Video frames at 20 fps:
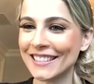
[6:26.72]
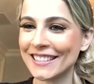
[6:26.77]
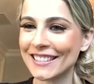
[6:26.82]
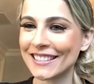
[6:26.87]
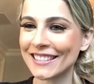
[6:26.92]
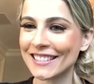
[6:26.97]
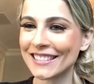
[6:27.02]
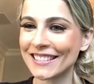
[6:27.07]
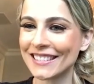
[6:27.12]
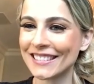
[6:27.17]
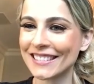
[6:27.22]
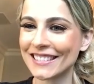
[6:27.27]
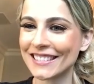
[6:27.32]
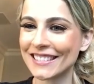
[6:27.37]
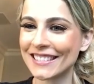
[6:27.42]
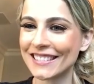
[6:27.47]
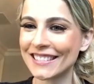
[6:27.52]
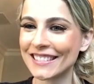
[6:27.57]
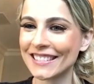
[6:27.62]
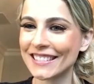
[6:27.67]

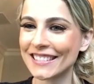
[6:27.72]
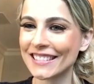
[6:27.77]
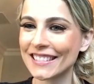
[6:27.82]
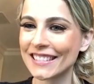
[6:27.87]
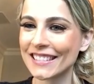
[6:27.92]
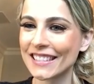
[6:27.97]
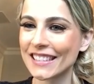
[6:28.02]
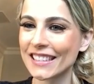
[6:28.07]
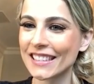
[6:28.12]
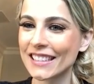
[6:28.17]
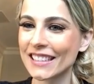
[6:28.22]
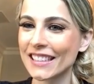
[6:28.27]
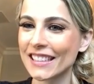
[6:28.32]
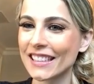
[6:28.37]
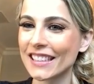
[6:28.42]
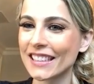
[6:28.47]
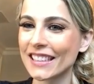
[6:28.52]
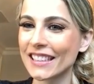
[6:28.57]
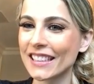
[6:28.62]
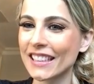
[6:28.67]
No words are spoken by the person on screen.